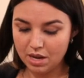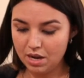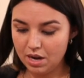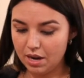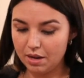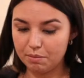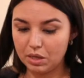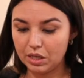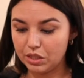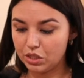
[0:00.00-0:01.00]
I am going
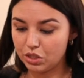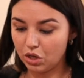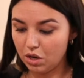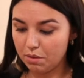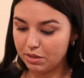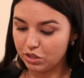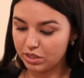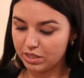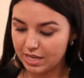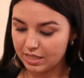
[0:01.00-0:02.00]
to start by just
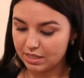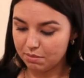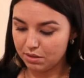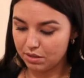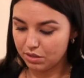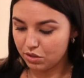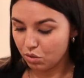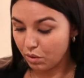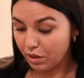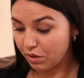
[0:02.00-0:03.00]
taking some of the
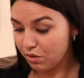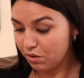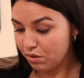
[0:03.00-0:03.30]
soil